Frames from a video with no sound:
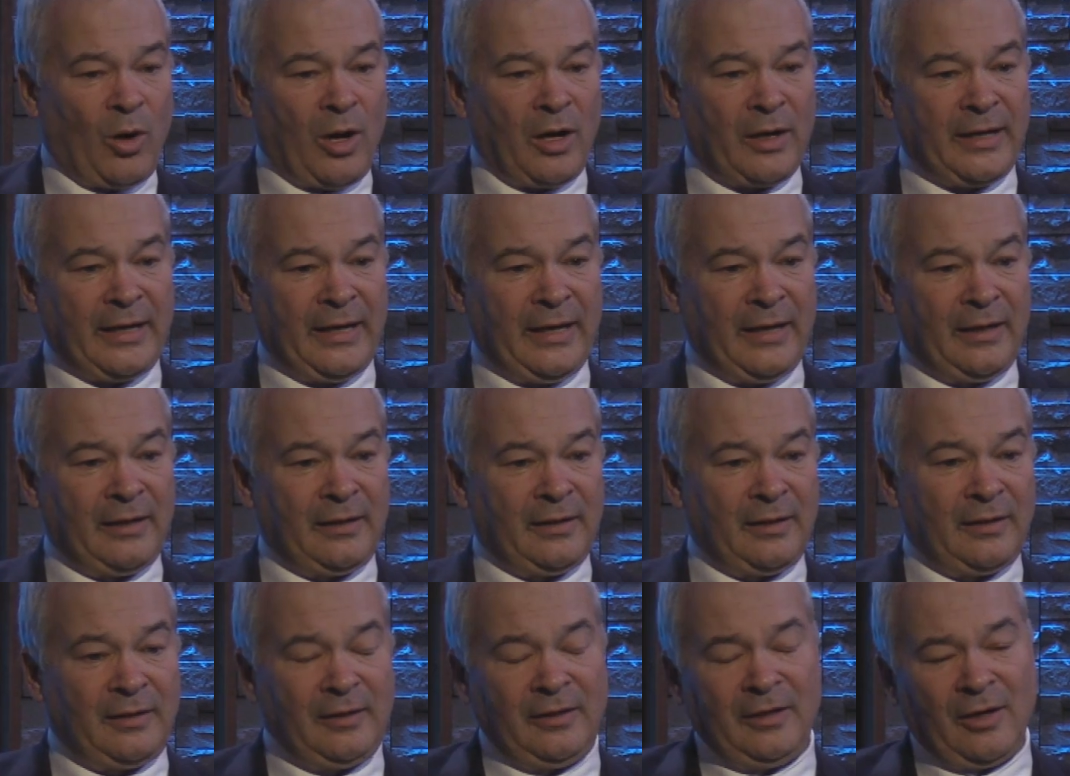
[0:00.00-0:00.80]
walk in,
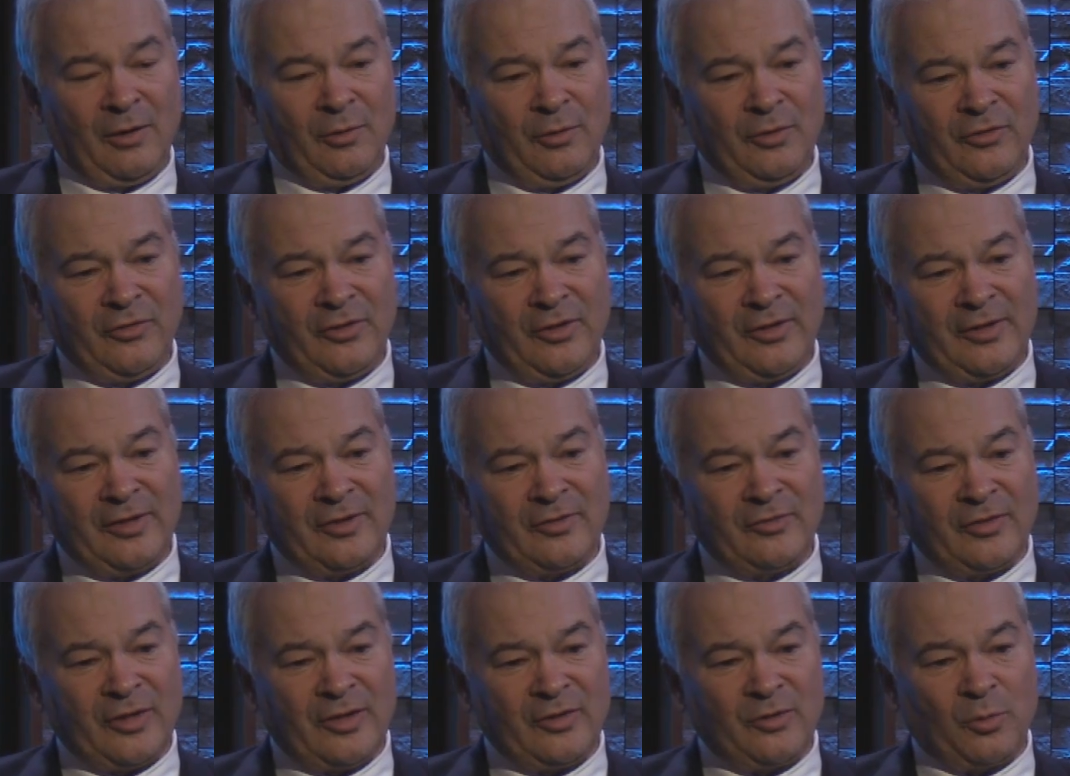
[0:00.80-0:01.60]
and you know, you sit there
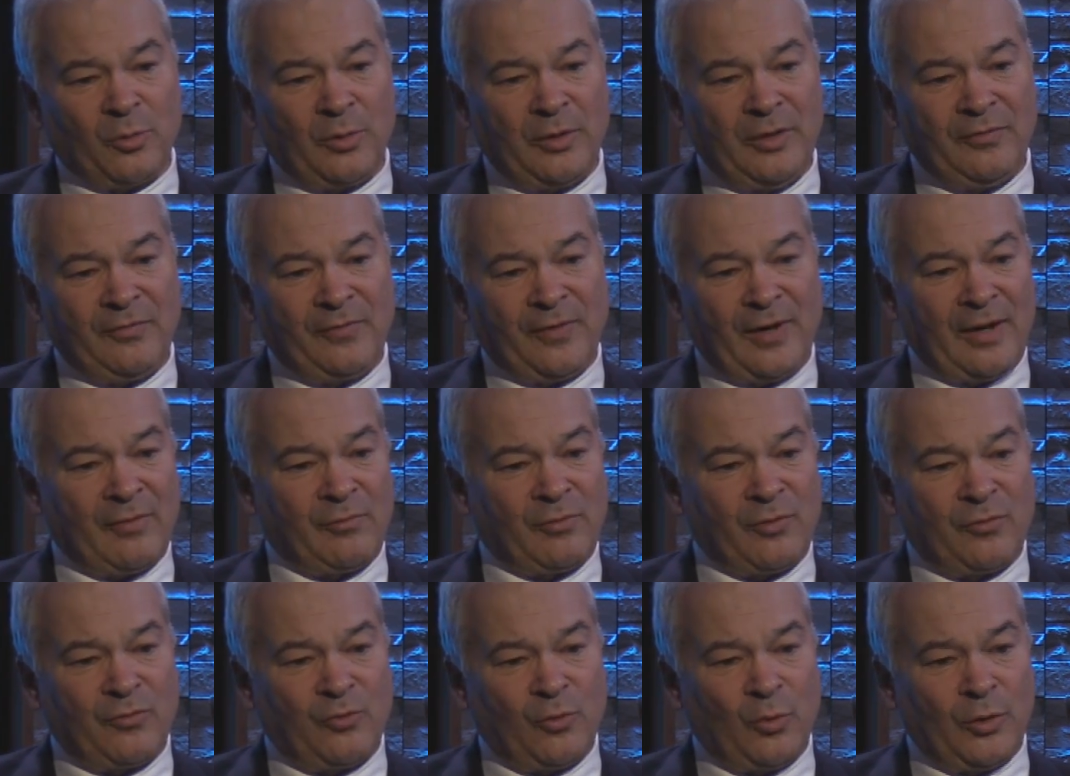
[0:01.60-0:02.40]
and say $25
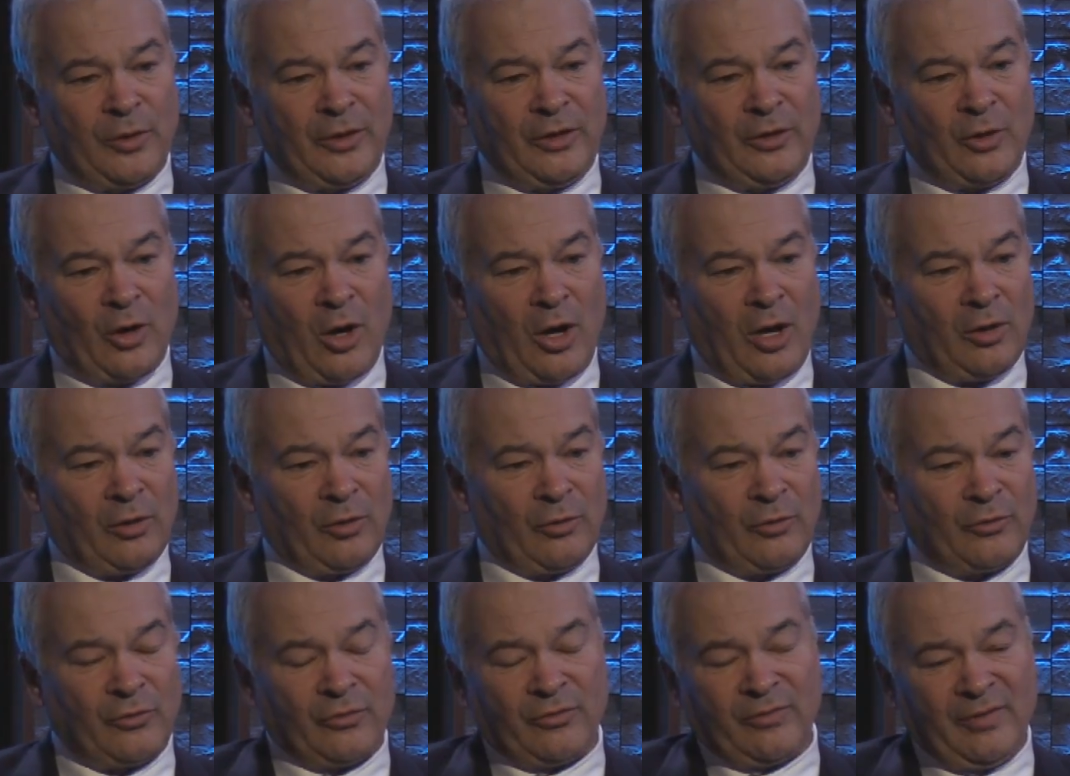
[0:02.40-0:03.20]
or
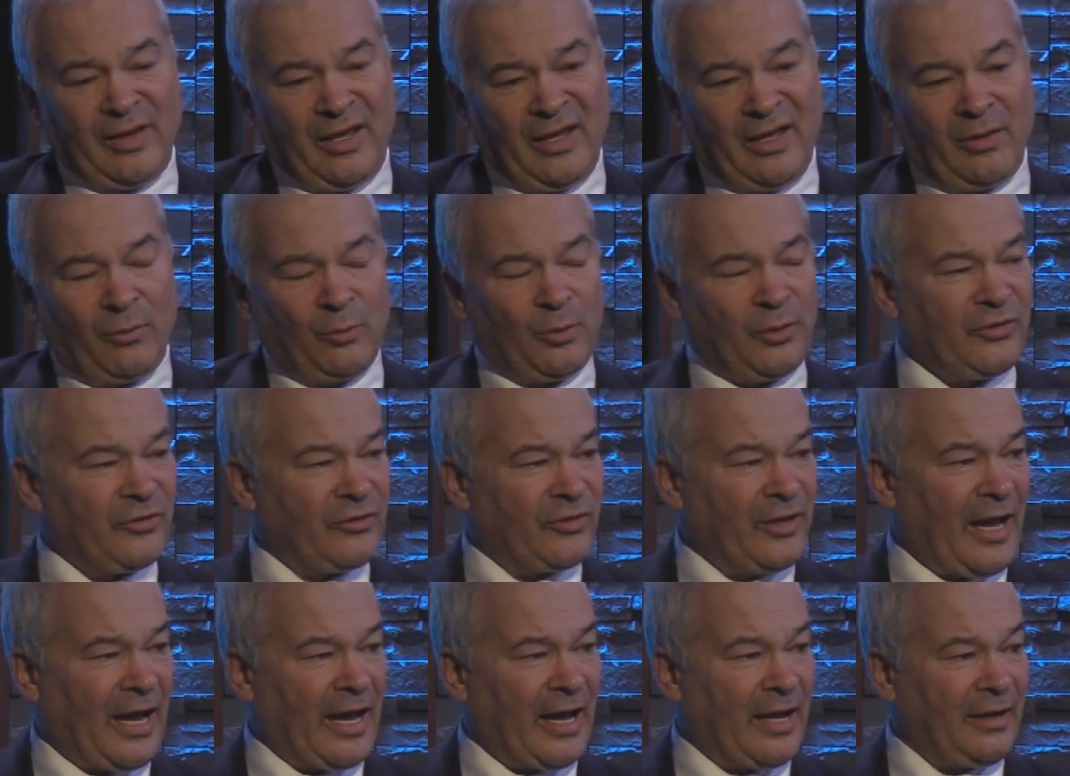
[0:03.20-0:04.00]
$40. What's
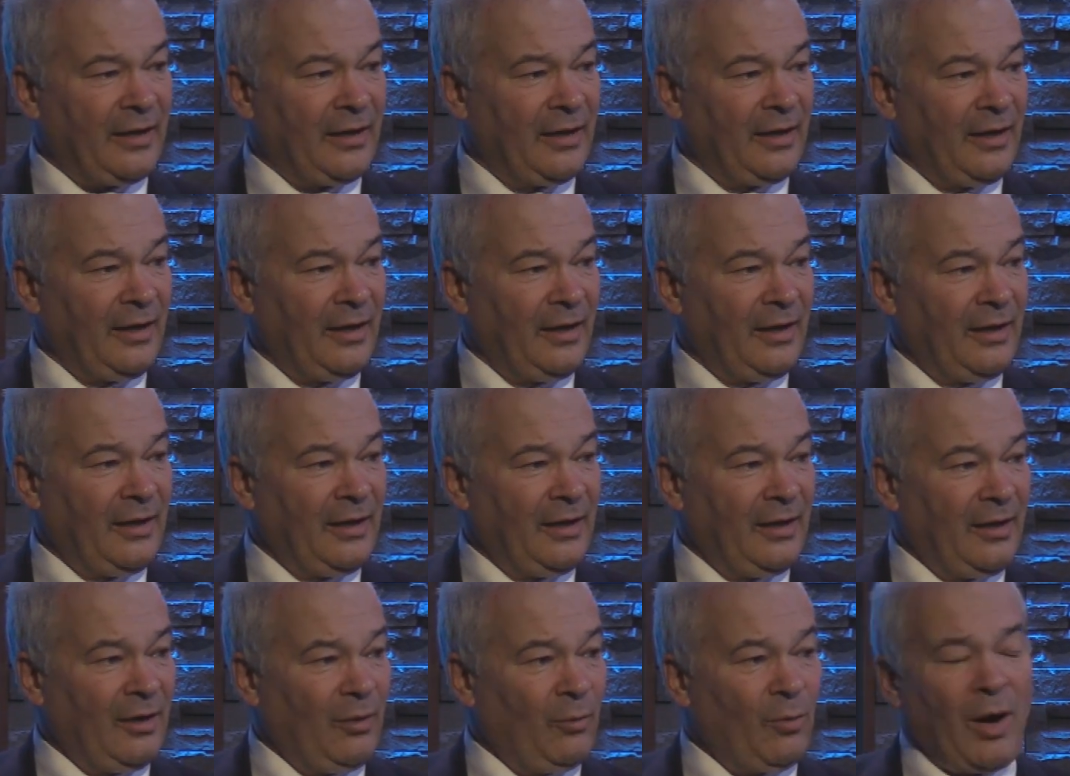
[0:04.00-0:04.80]
that?
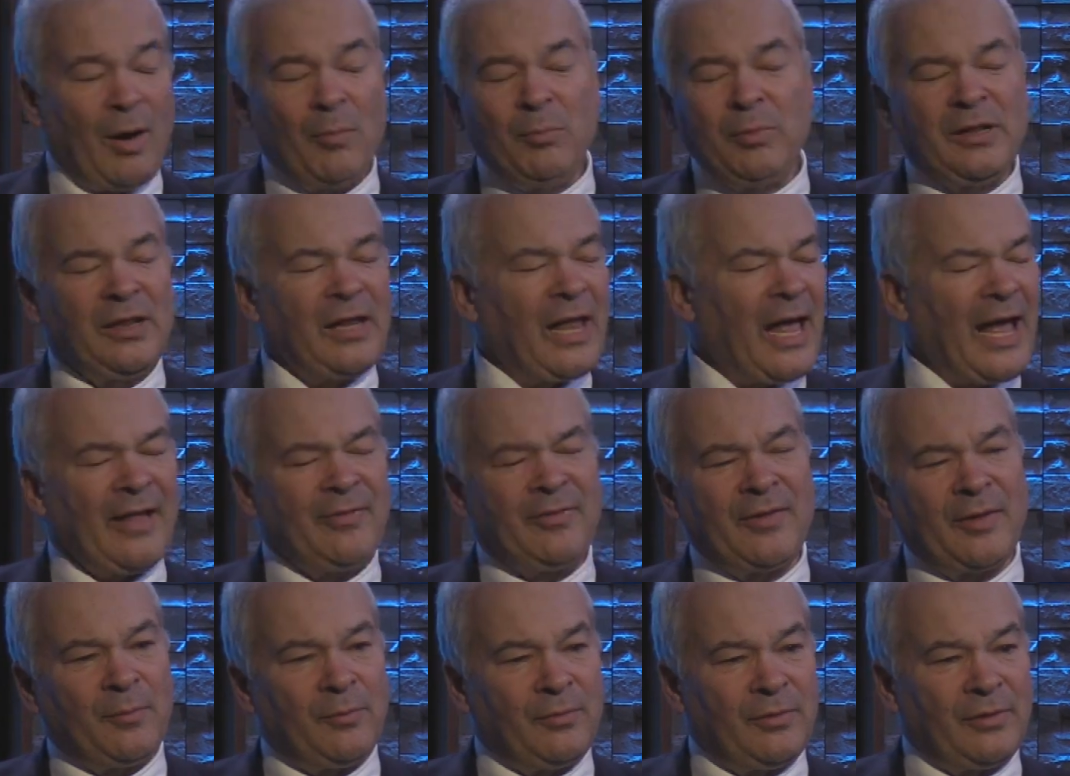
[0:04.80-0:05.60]
Well, I'm glad
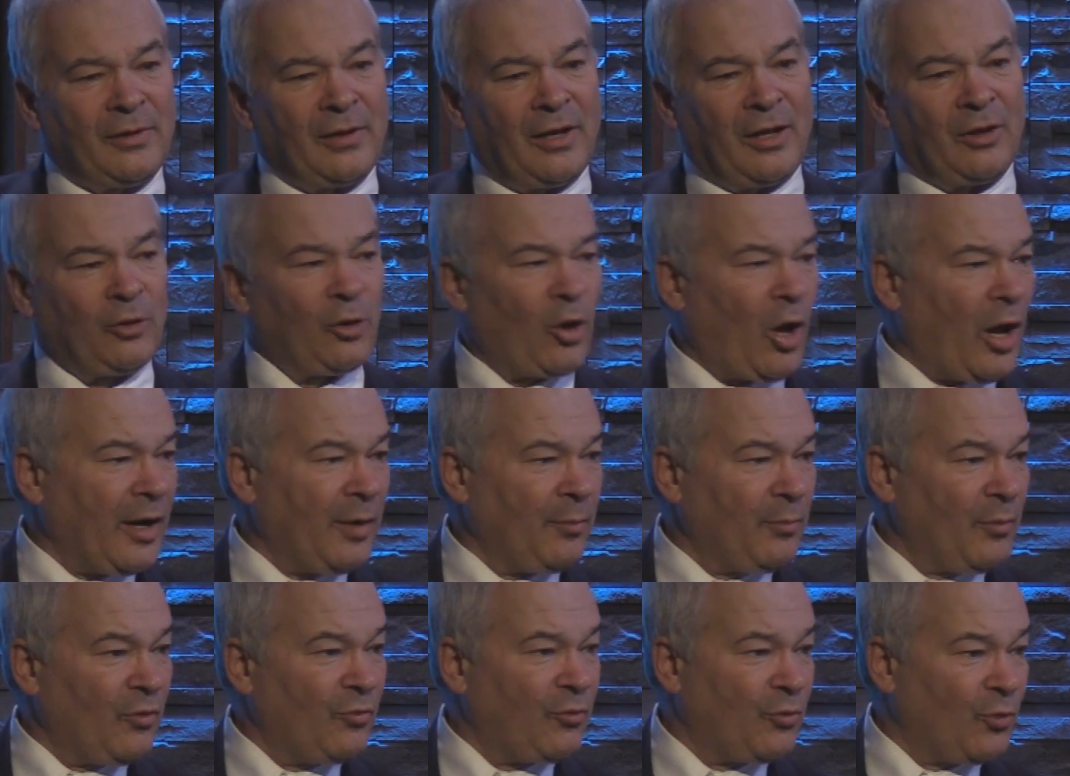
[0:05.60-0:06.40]
that a lot of
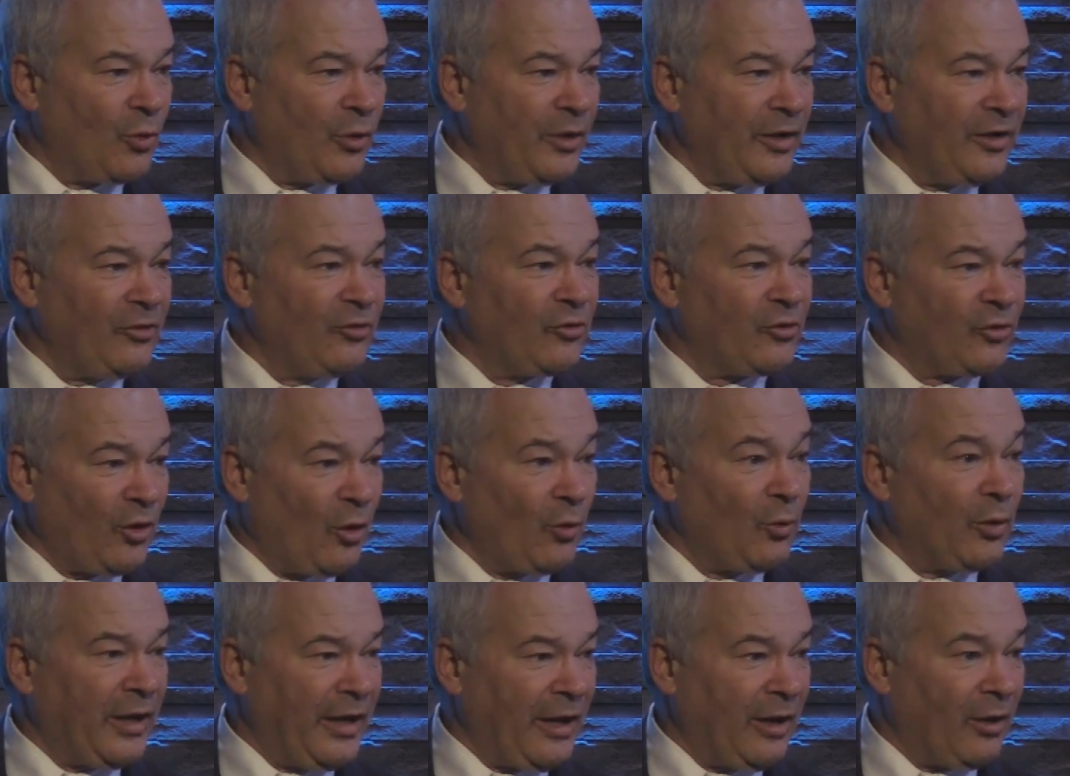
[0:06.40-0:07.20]
Milfordians
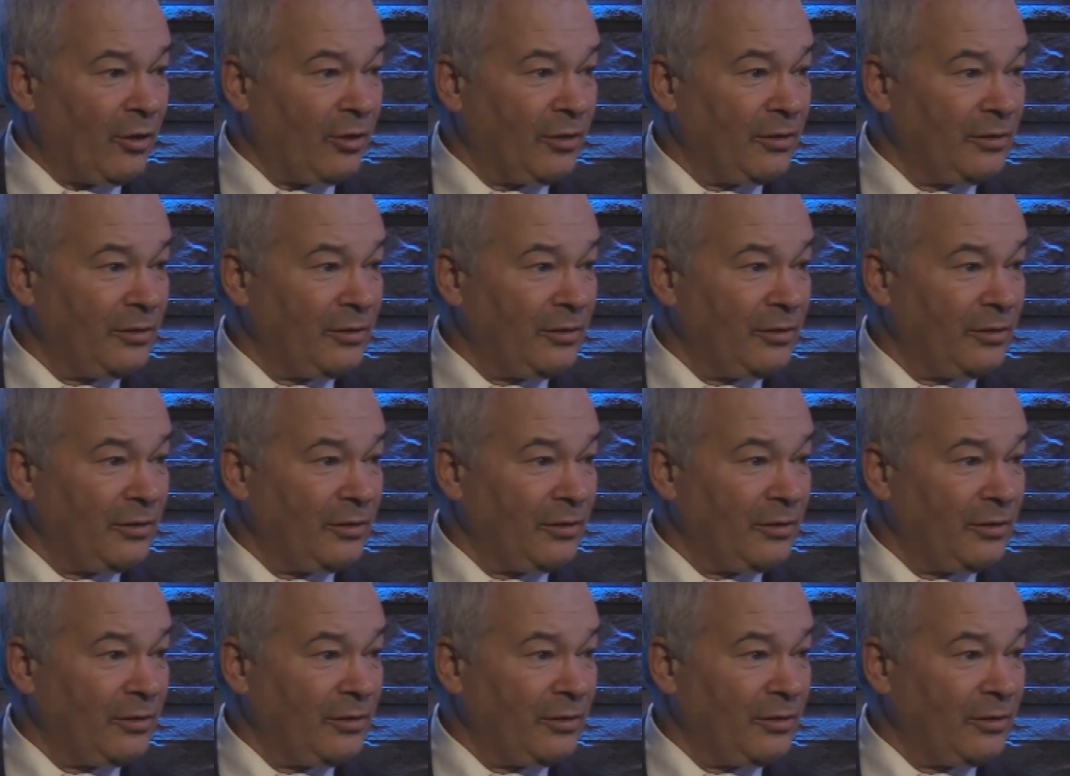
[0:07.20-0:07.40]
don't care.